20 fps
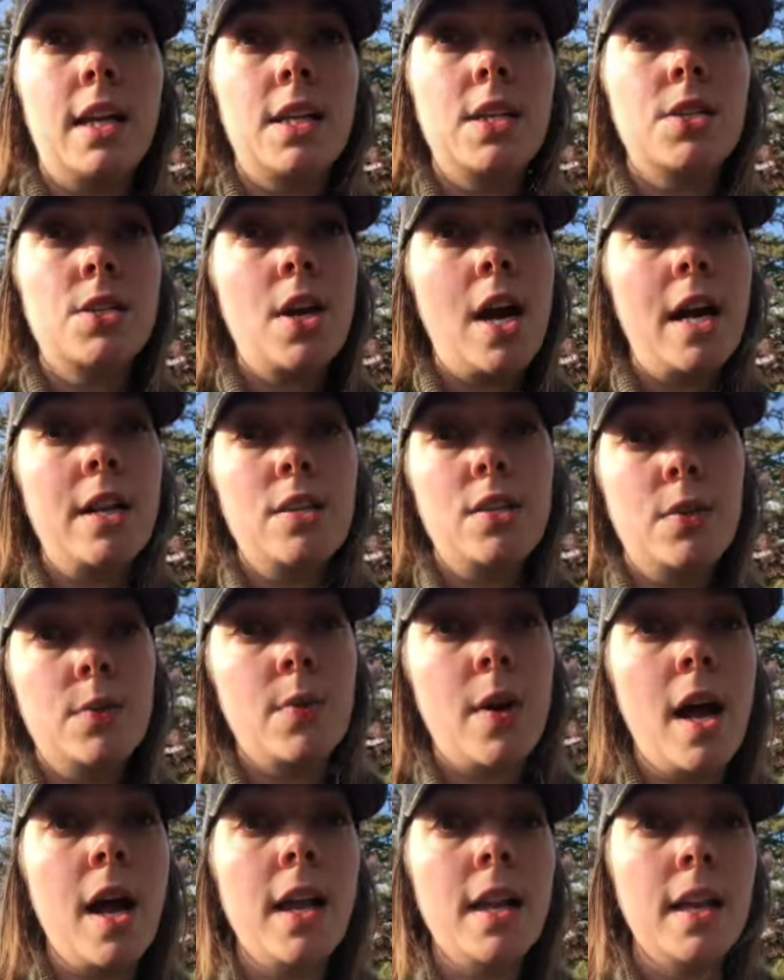he tried to
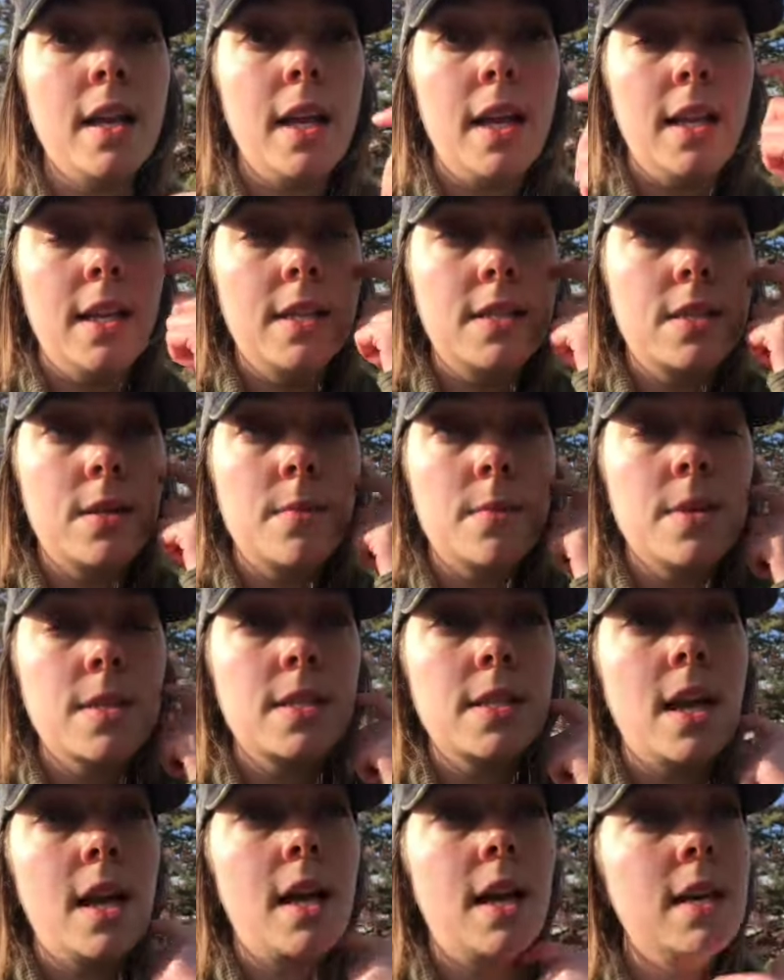run. And it's
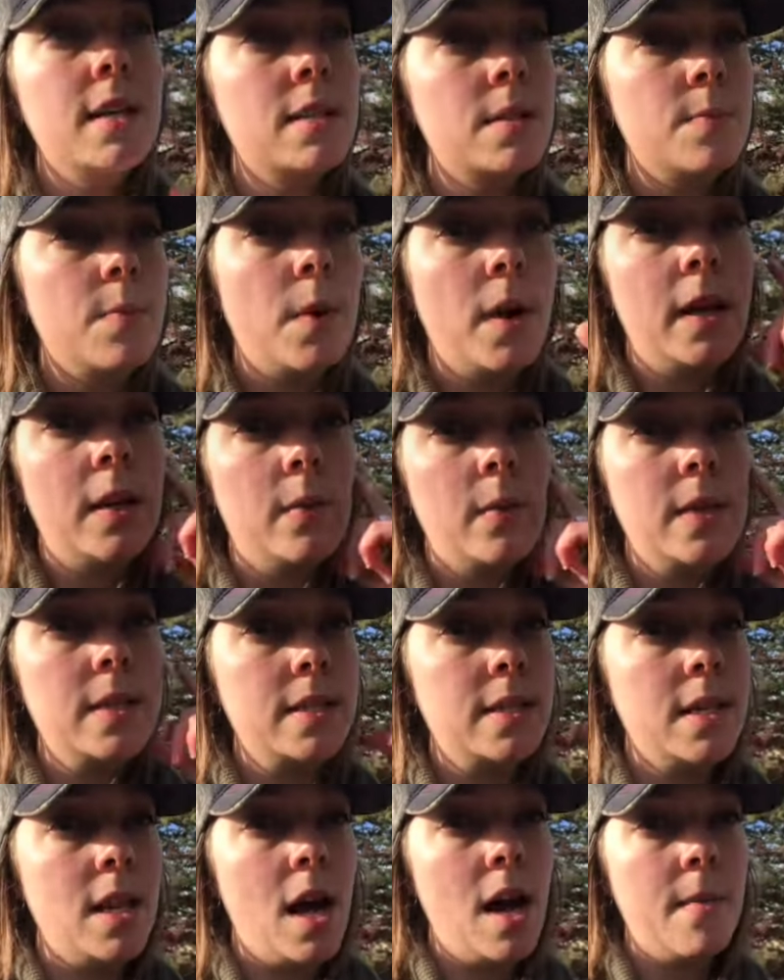almost like his brain
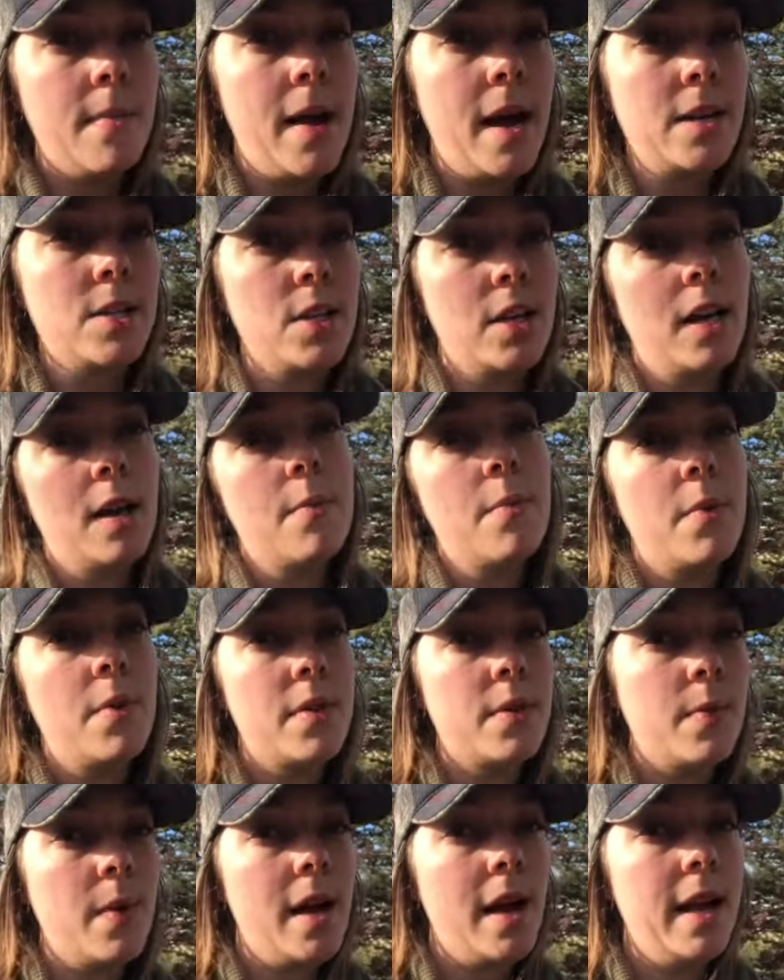was not matching up
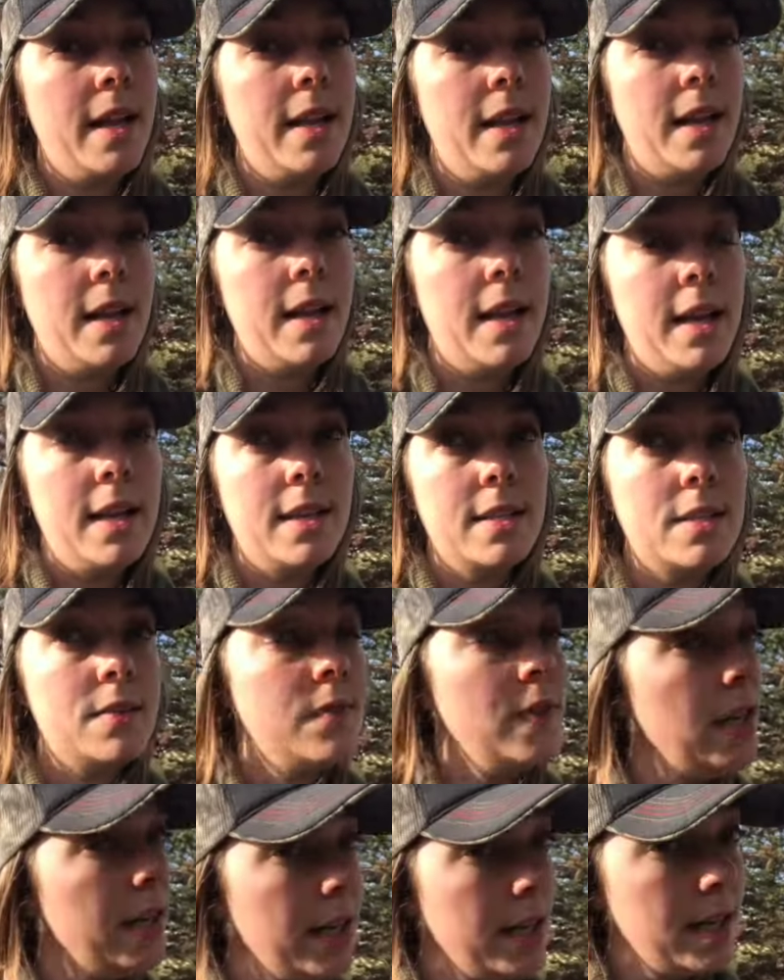with what his
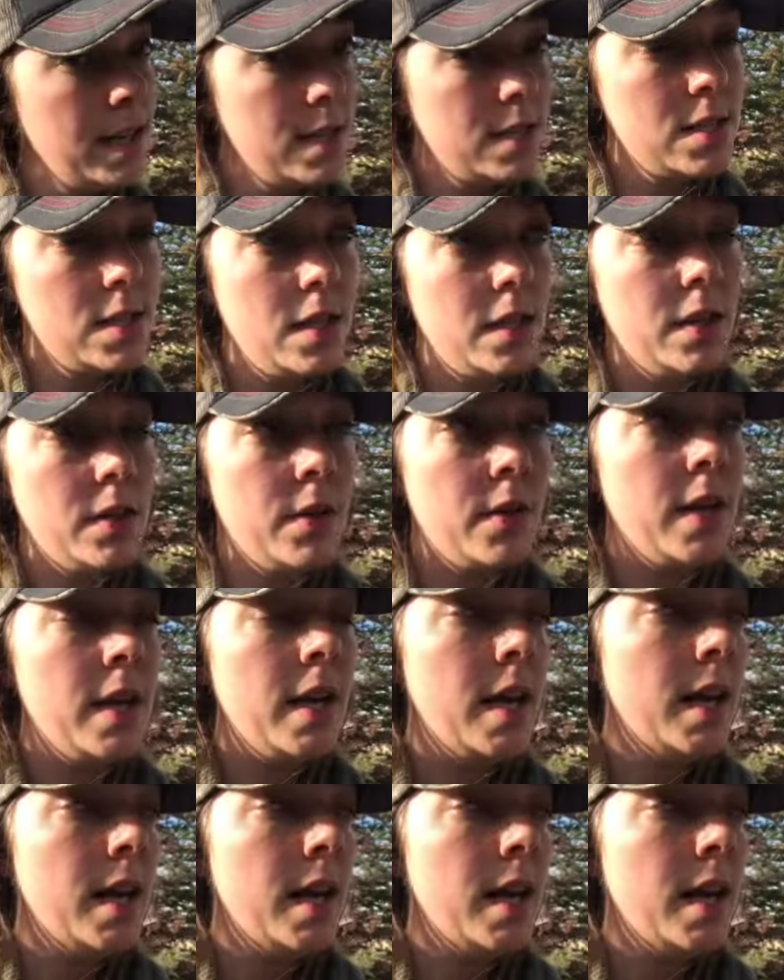feet needed to do.